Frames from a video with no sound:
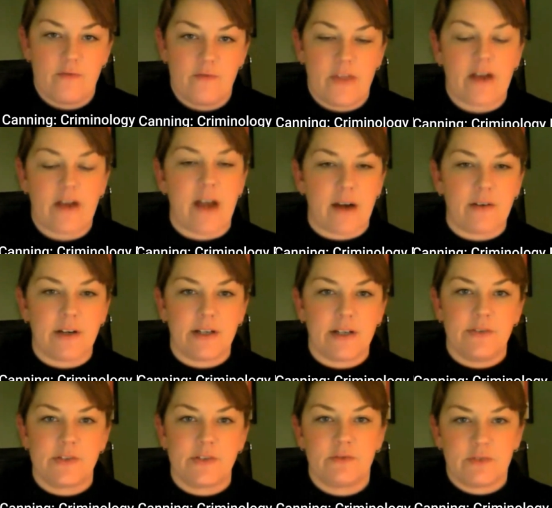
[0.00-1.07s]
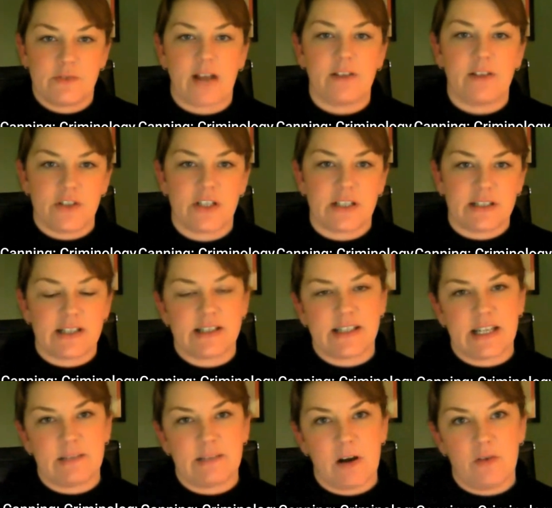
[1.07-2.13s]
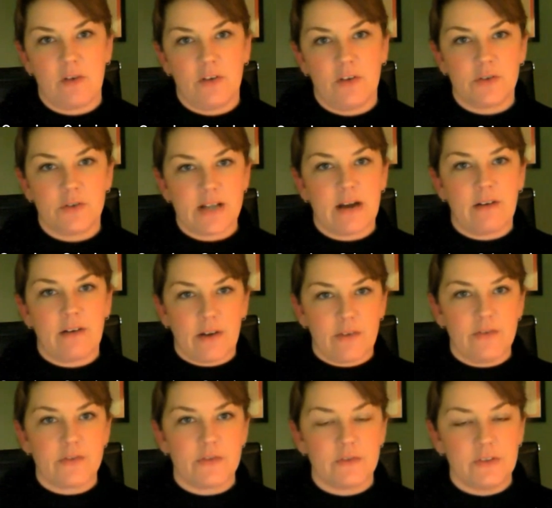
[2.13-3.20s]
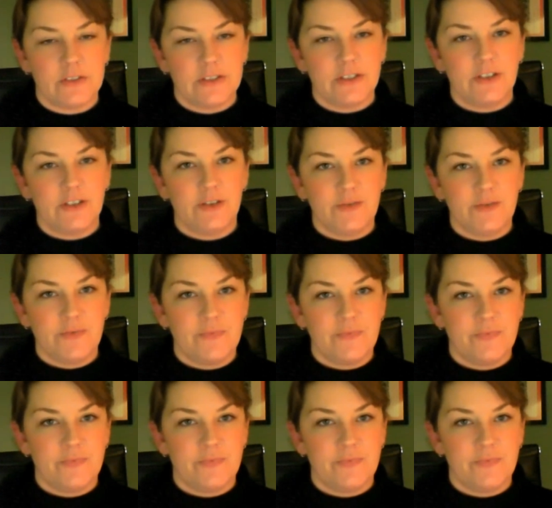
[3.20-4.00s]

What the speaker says: their narratives, challenging that stigma around those narratives. Yeah.